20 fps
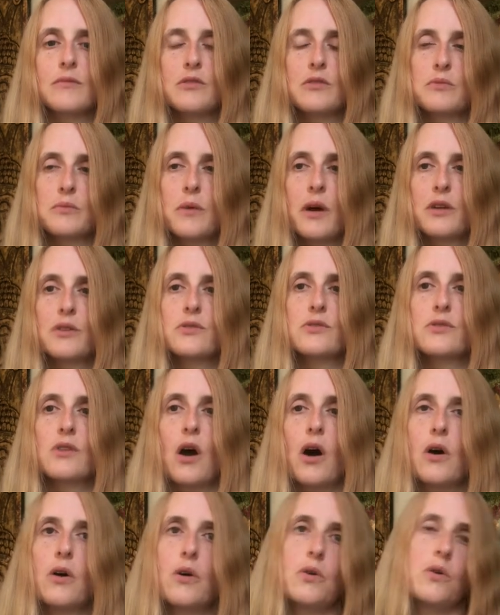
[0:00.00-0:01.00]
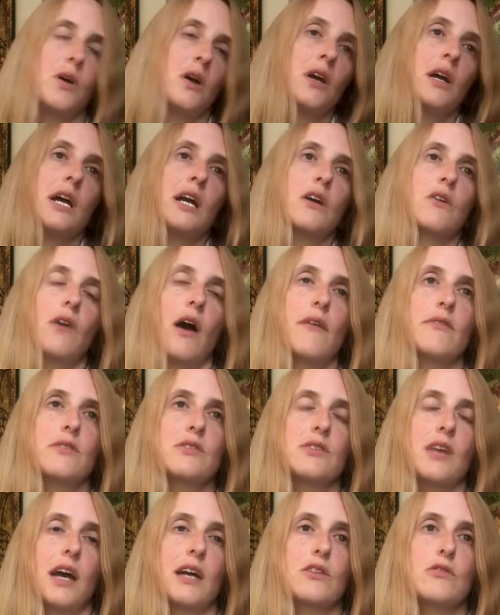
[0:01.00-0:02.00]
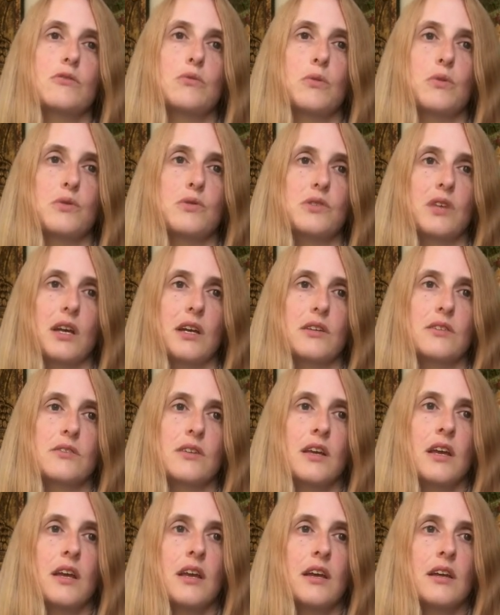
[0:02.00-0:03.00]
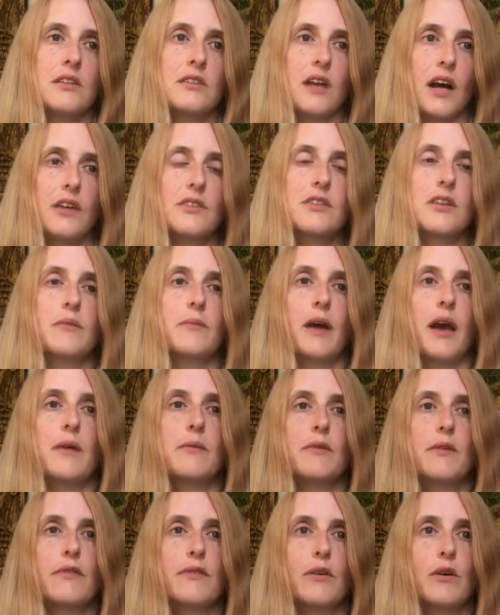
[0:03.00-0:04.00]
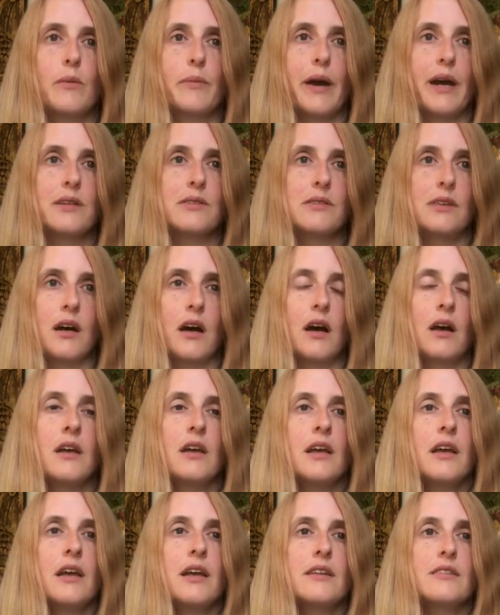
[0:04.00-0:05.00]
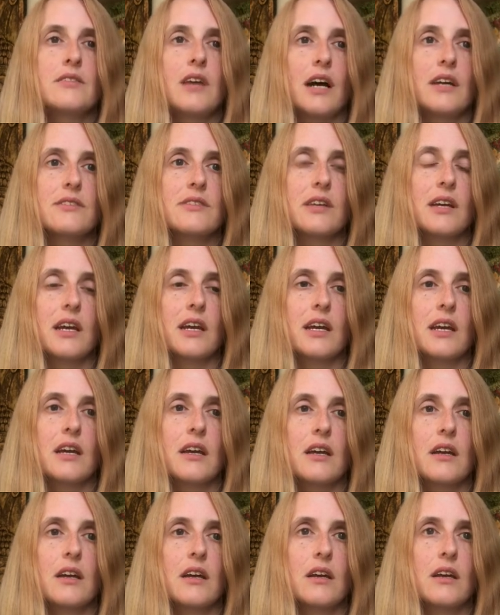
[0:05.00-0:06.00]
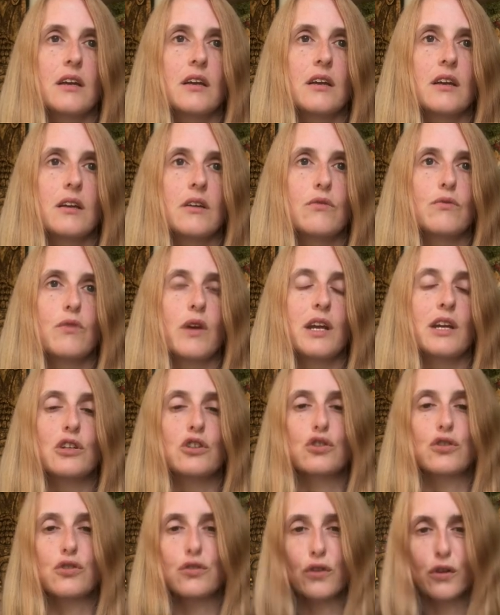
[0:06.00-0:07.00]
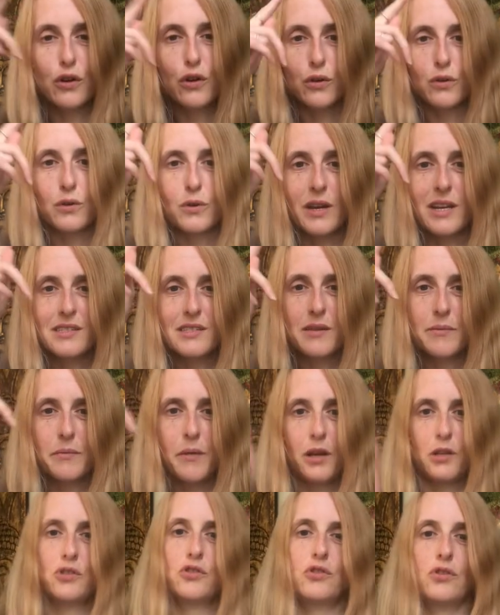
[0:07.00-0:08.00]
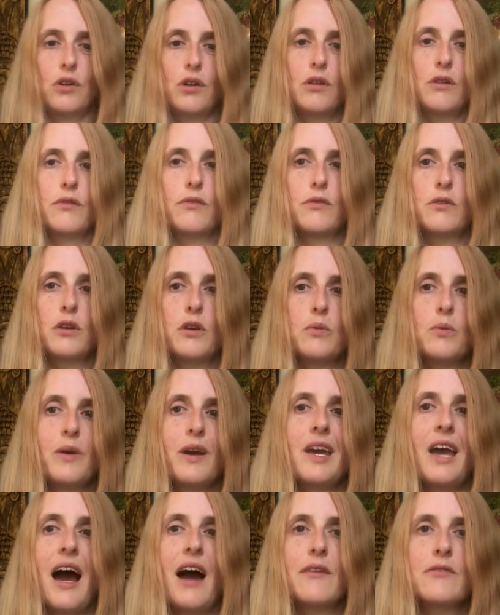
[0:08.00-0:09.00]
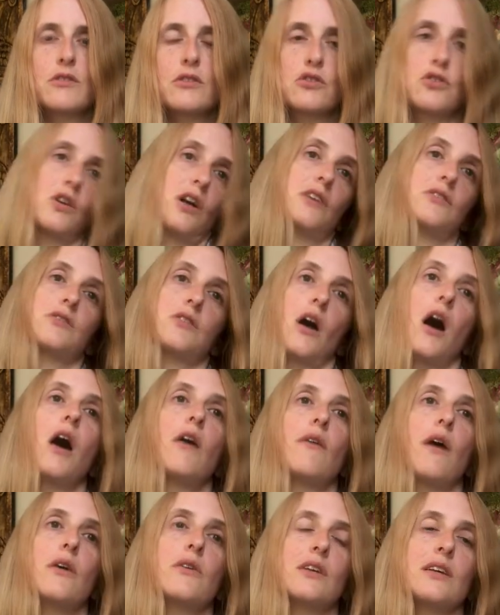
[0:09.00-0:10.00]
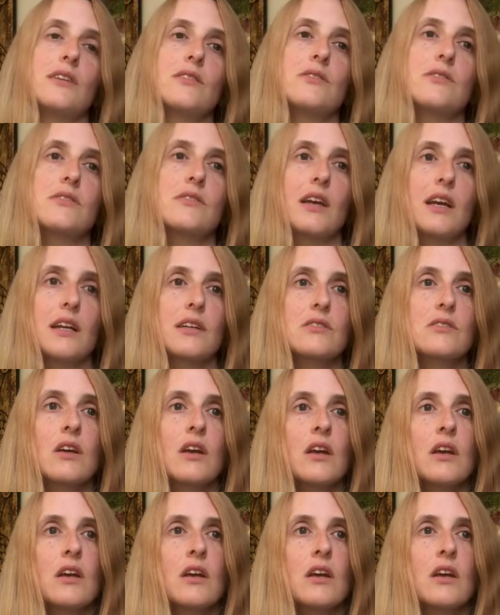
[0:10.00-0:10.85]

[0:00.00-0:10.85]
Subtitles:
Does my soul gravitate towards this? Does it make me feel better? Does it ring true? Is it my truth? You know, we have to trust our own instinct.